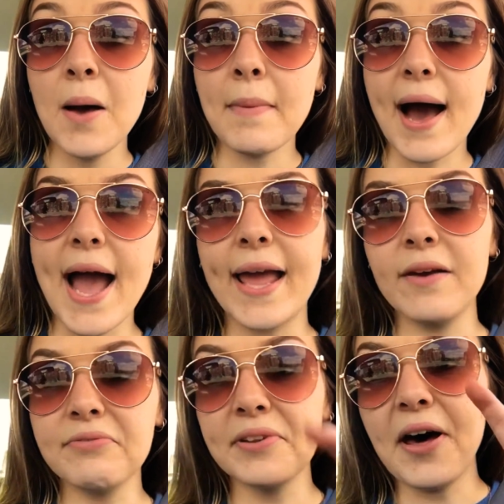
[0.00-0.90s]

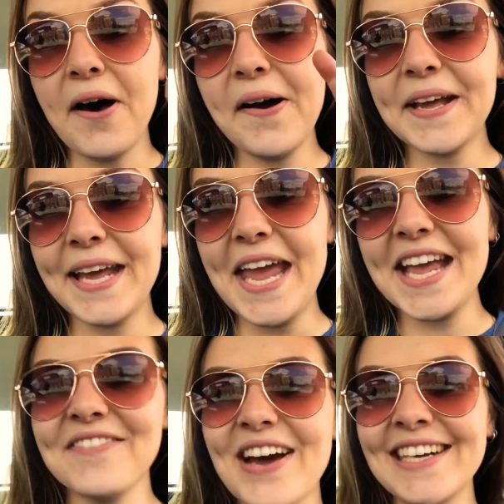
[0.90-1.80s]
my
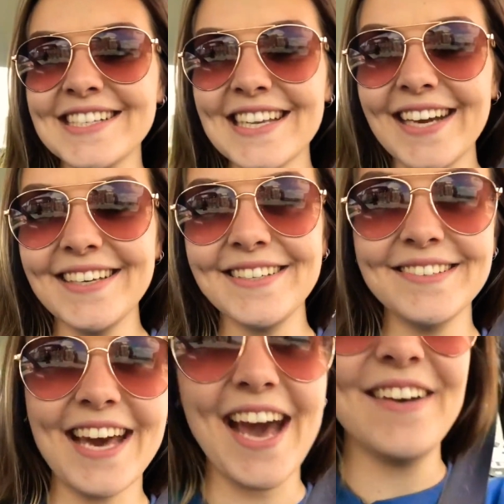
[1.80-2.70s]
vlogging if I decide to do
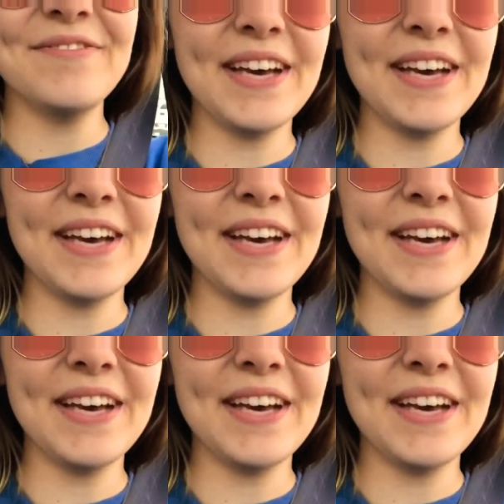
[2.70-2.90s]
that.